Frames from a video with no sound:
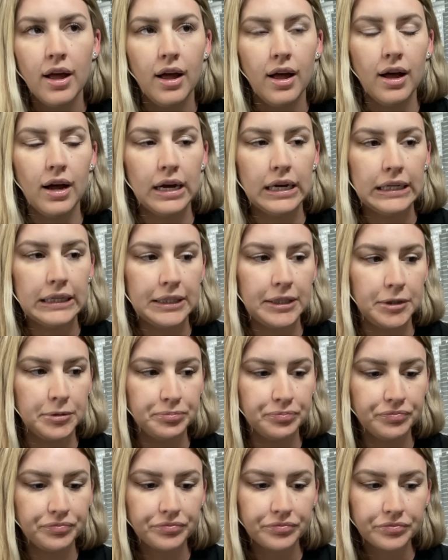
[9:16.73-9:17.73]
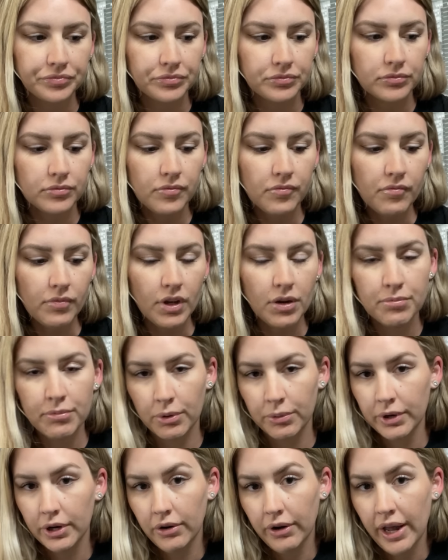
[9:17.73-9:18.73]
But
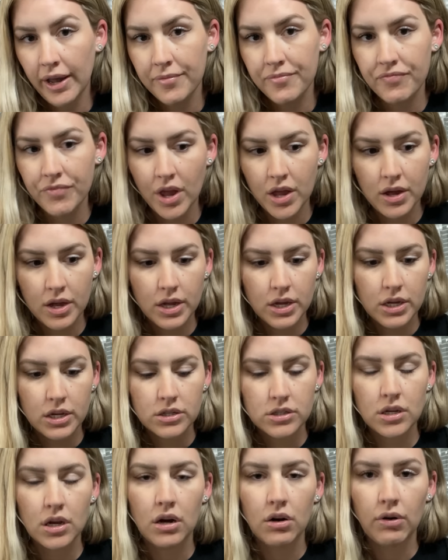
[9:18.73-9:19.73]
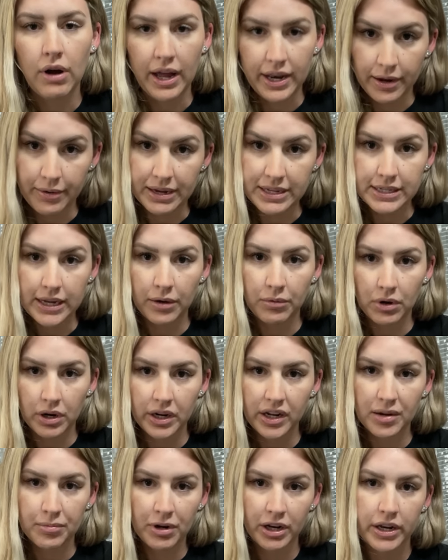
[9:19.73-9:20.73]
we're okay. So anyways, I wanted
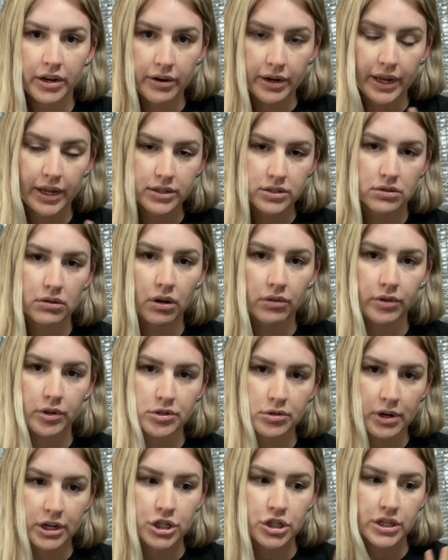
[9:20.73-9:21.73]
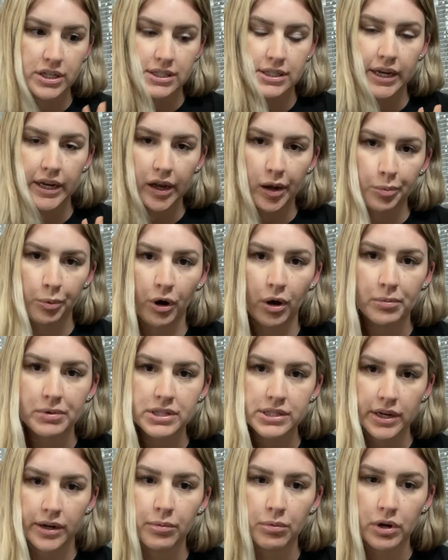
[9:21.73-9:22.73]
to come on here and answer all those questions like I
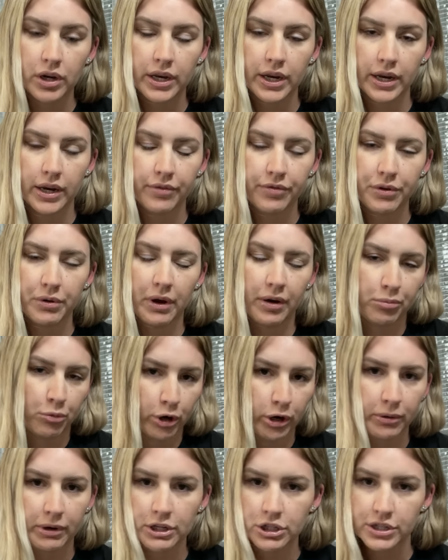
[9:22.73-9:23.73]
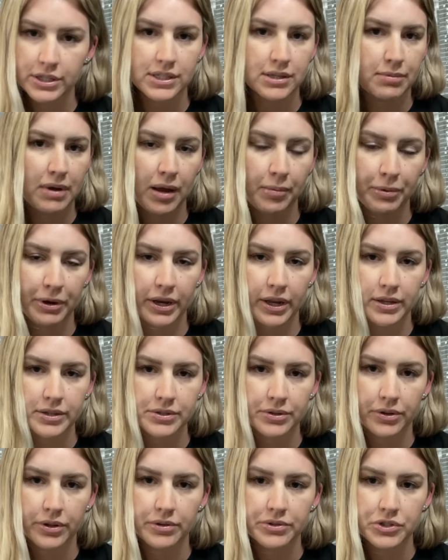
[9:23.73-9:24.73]
promised I would. And if you have more questions, I'm happy to
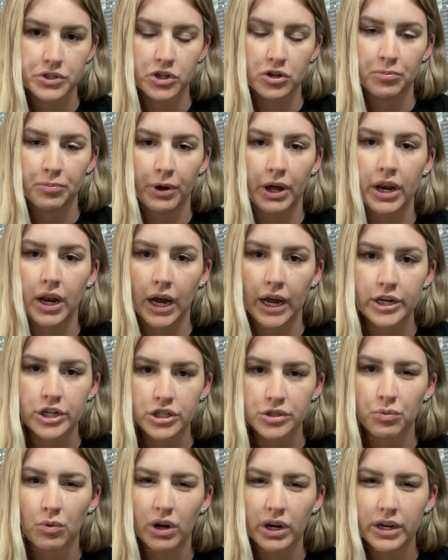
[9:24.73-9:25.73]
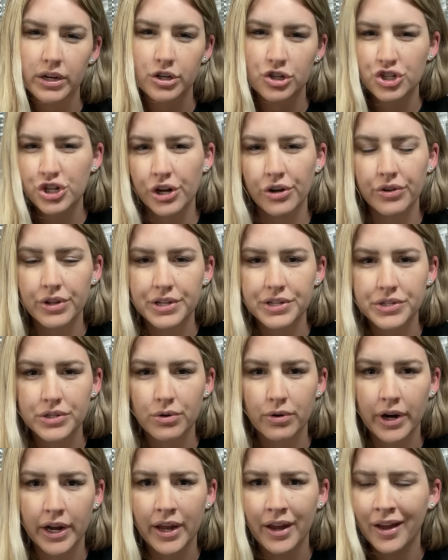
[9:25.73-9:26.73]
answer those too. But I just wanted to share this
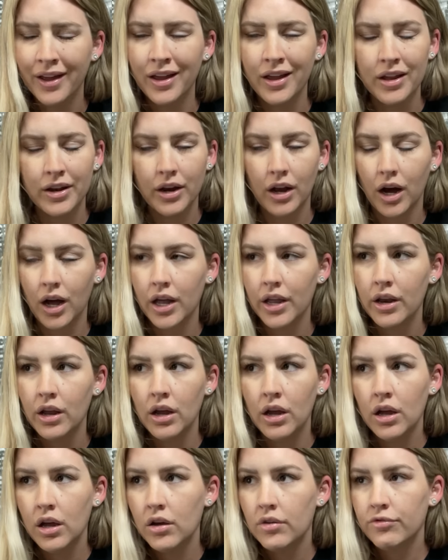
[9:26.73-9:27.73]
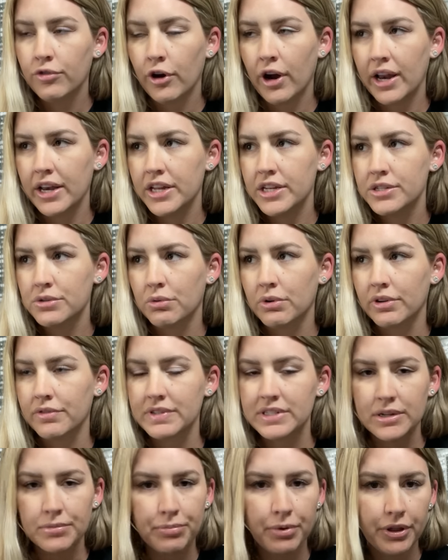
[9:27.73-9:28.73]
story, not for any sort of
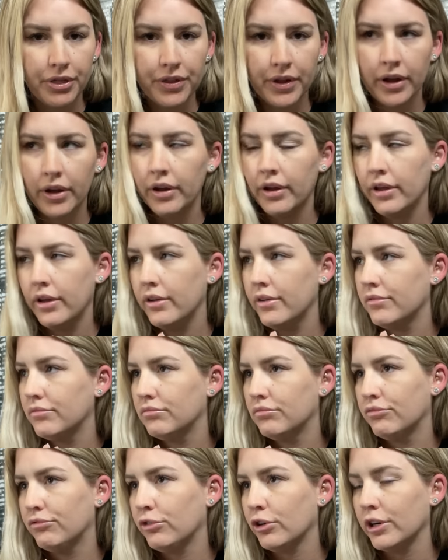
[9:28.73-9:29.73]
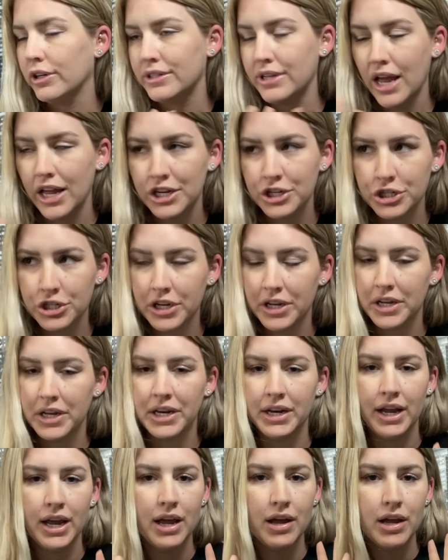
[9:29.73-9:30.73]
sympathy, for attention,
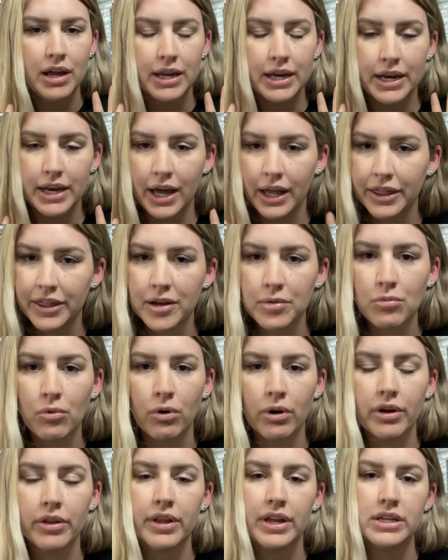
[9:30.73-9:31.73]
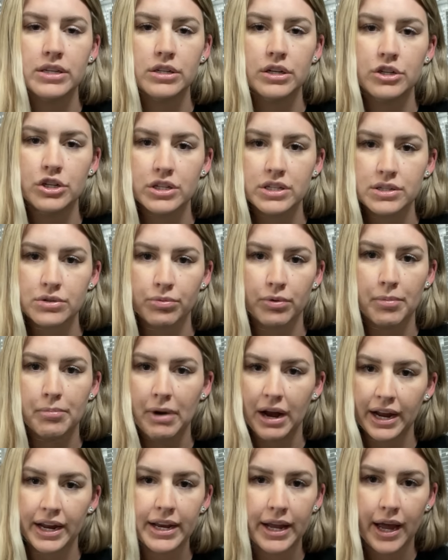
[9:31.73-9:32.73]
nothing more than to just
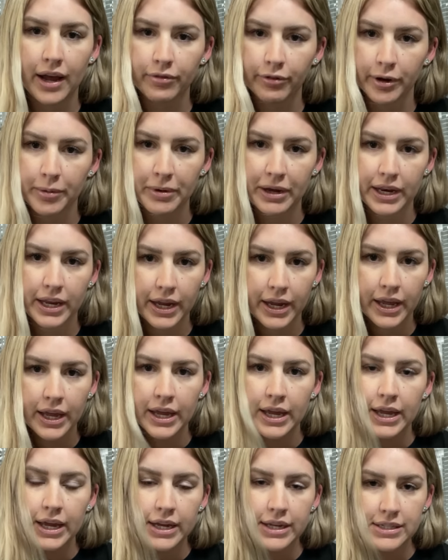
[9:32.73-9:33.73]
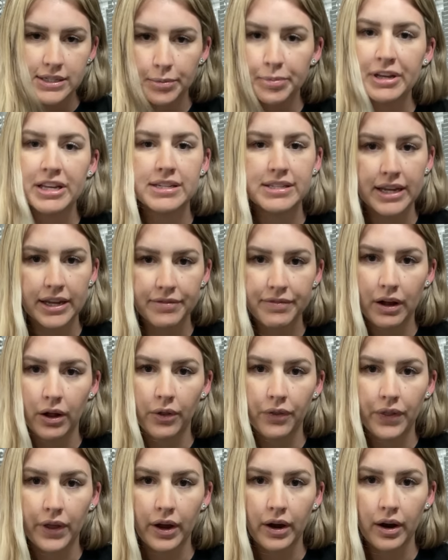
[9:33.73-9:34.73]
remind everybody to be safe
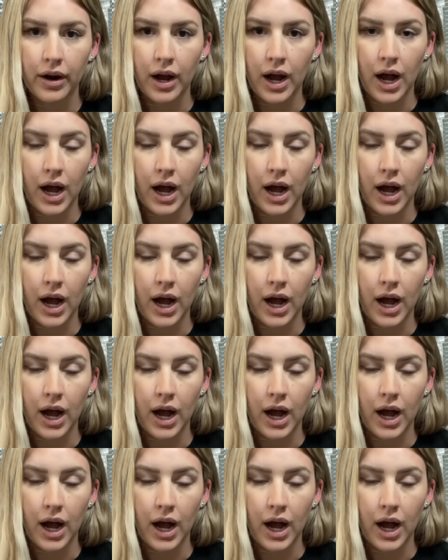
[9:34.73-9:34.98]
out there.